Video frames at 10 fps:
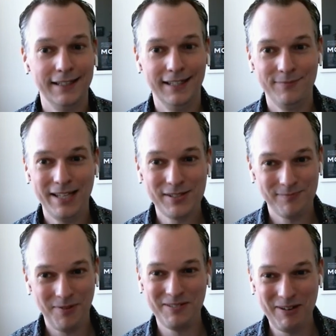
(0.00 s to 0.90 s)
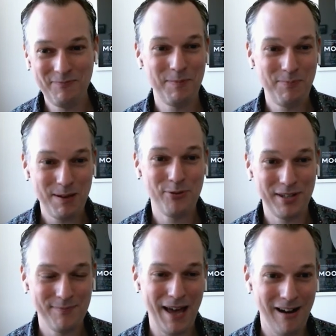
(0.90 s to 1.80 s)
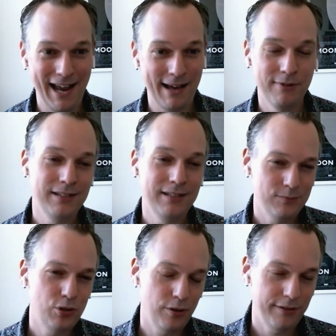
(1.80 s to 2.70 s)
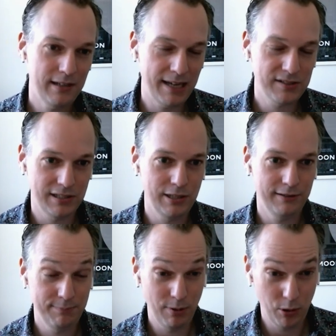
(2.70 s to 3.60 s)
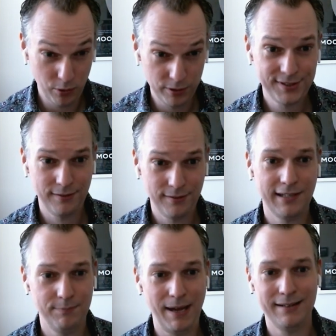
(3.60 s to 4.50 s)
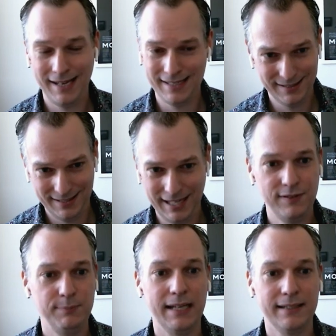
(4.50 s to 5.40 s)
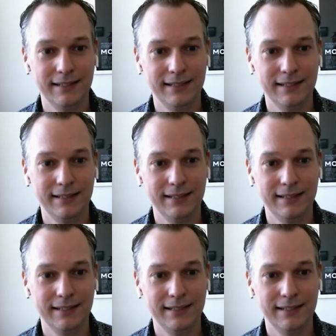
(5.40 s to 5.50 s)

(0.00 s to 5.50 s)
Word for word: That's when people think about IAM, sure, think about security, but also think about it as a safety blanket.